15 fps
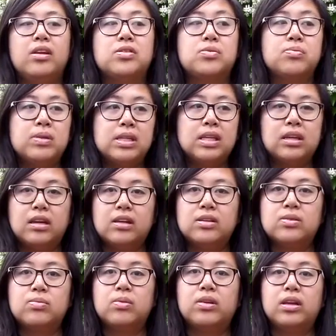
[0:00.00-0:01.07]
And it's really
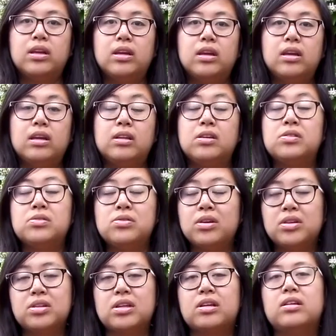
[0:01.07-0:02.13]
nice working in
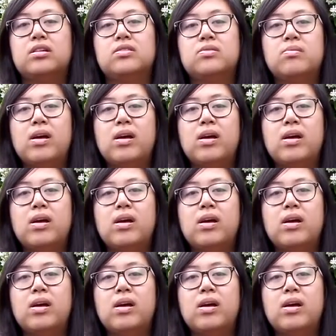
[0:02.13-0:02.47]
construction